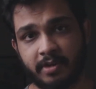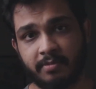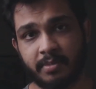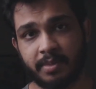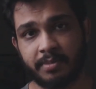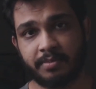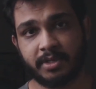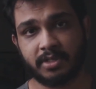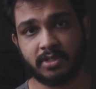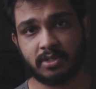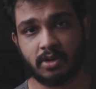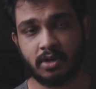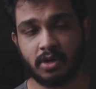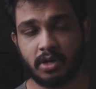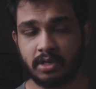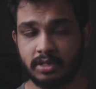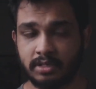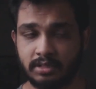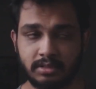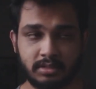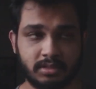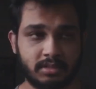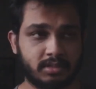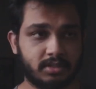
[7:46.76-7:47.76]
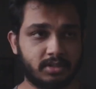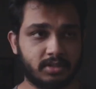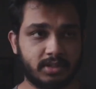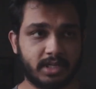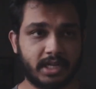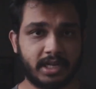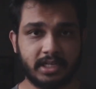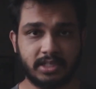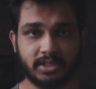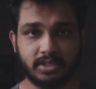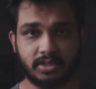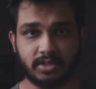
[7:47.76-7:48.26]
one memory slot.
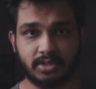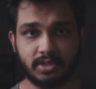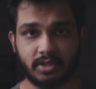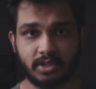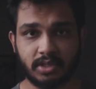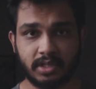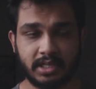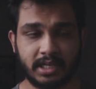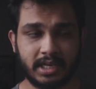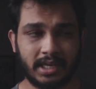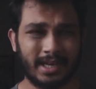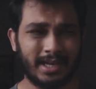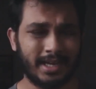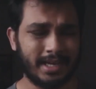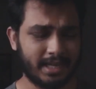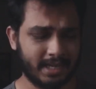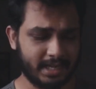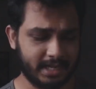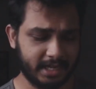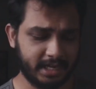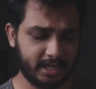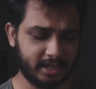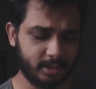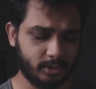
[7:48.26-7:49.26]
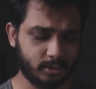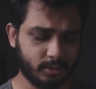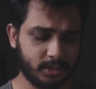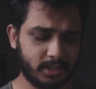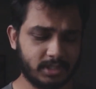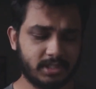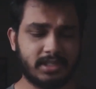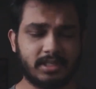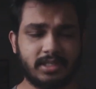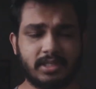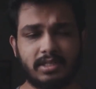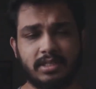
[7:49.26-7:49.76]
So that is also not there. It
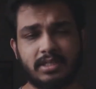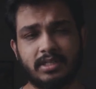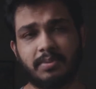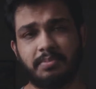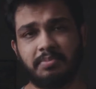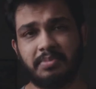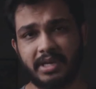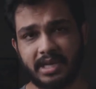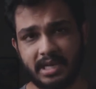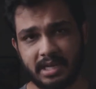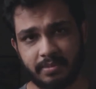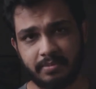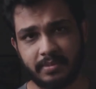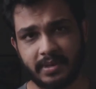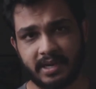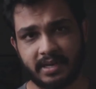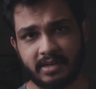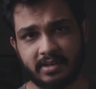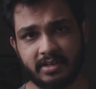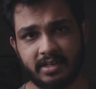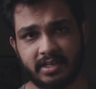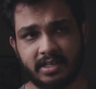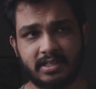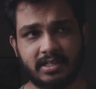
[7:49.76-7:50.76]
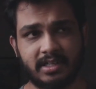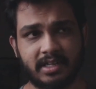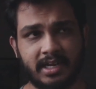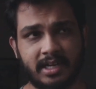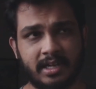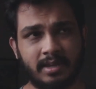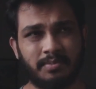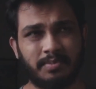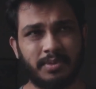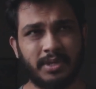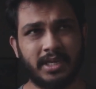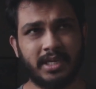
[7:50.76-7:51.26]
uses the bigger battery,
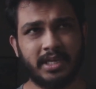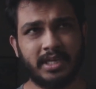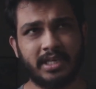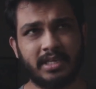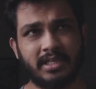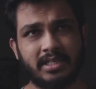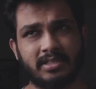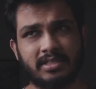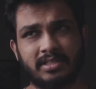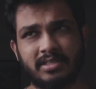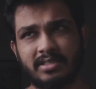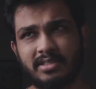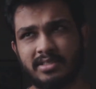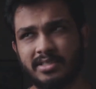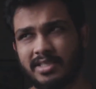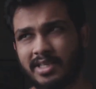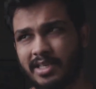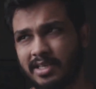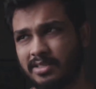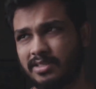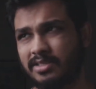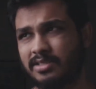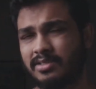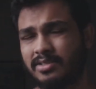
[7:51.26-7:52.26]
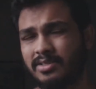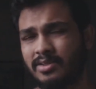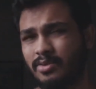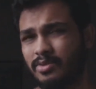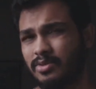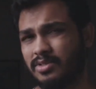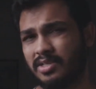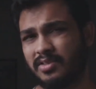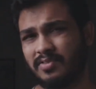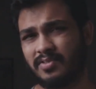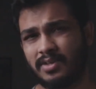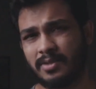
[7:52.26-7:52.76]
the LPE6
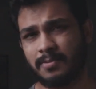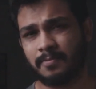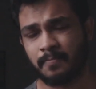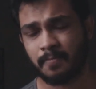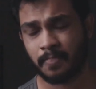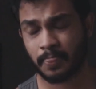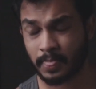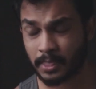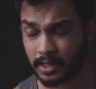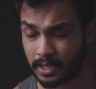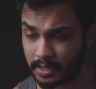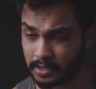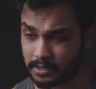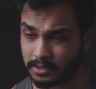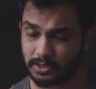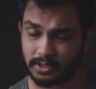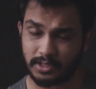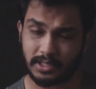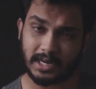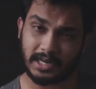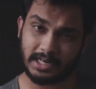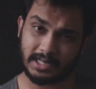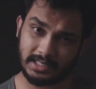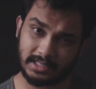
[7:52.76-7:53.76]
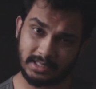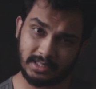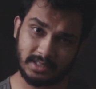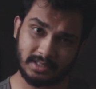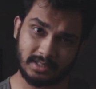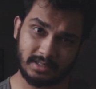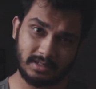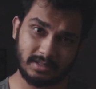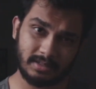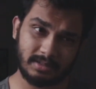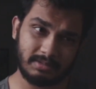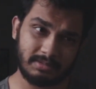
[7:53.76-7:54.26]
or 7. So that
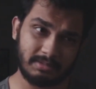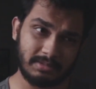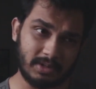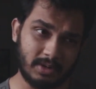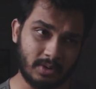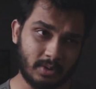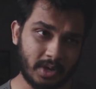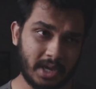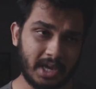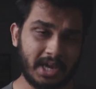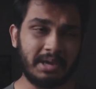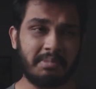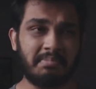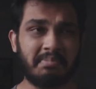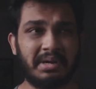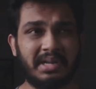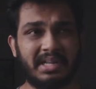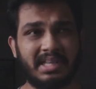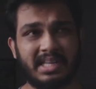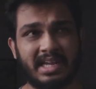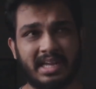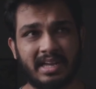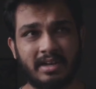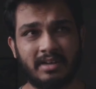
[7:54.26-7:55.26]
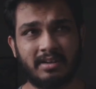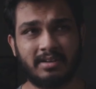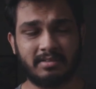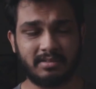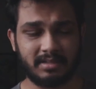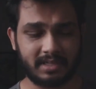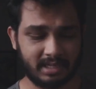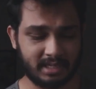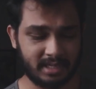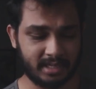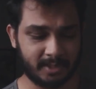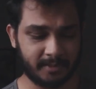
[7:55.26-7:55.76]
is okay. But
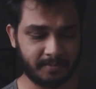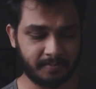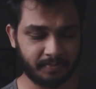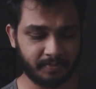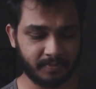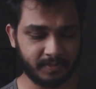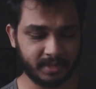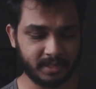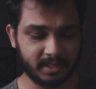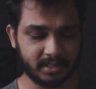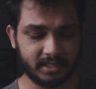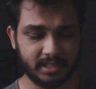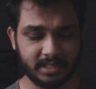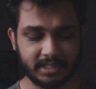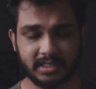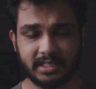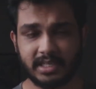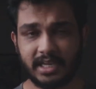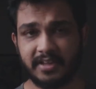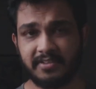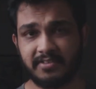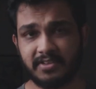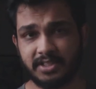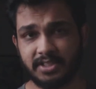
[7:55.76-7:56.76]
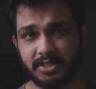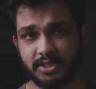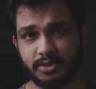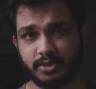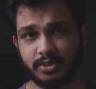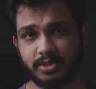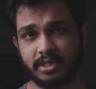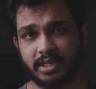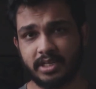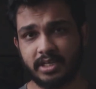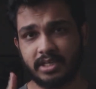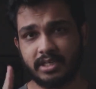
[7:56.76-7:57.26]
then since I
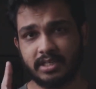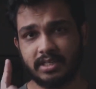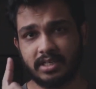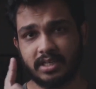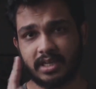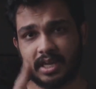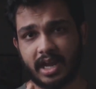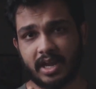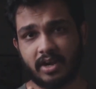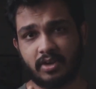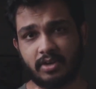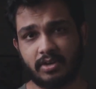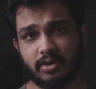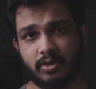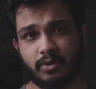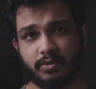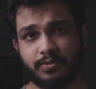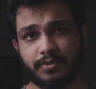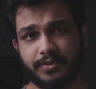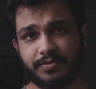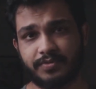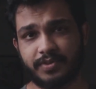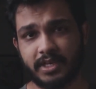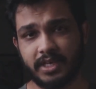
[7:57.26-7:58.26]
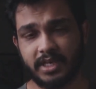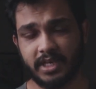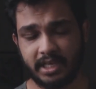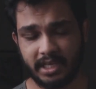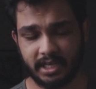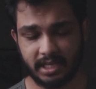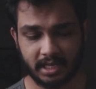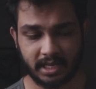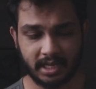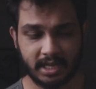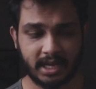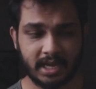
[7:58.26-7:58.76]
was using the Canon
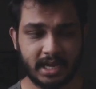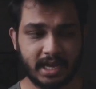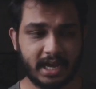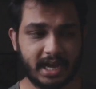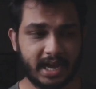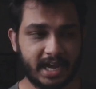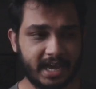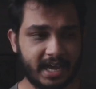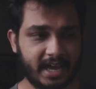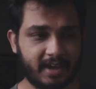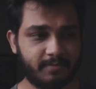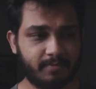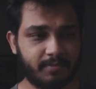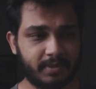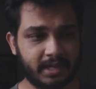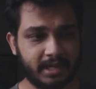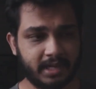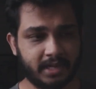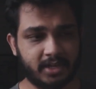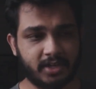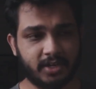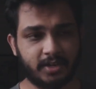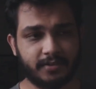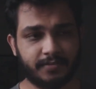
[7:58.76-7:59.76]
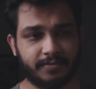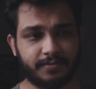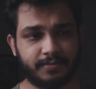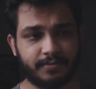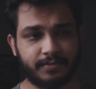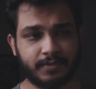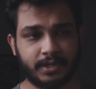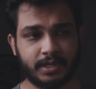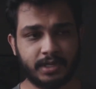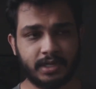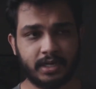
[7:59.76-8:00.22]
250D, I have plenty of